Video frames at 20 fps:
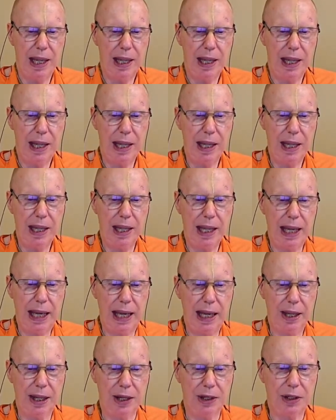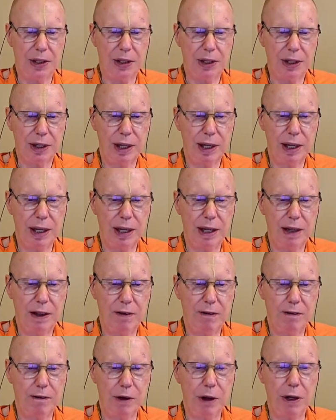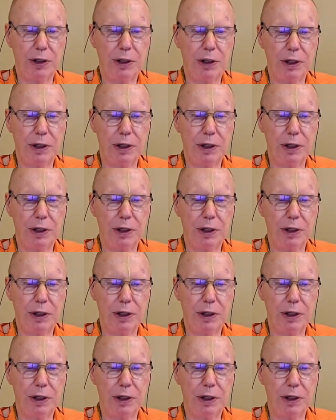this verse,